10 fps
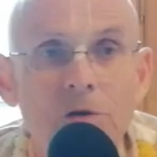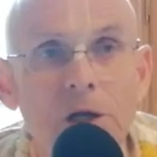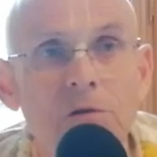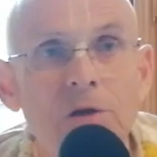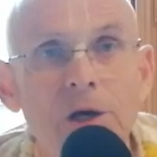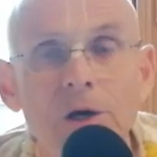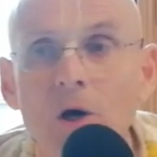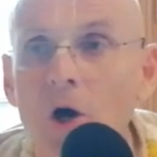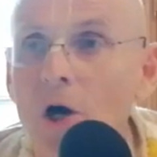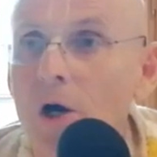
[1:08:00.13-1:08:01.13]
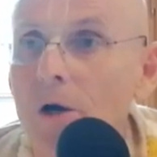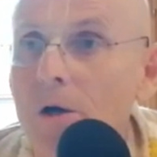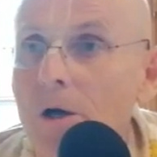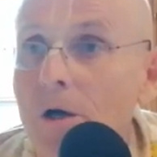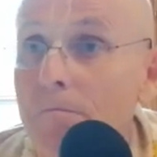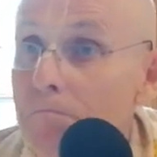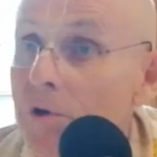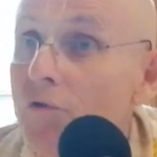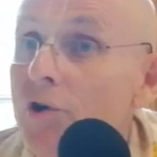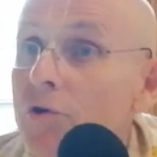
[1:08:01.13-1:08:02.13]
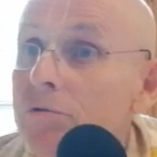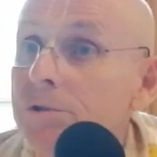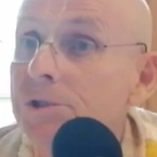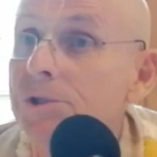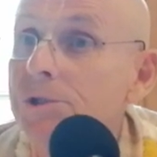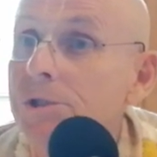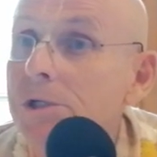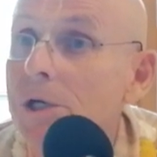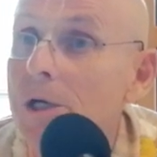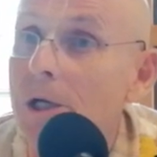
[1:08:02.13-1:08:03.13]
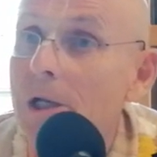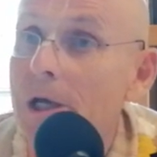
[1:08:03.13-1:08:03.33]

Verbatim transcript: Then there are uh, miracles,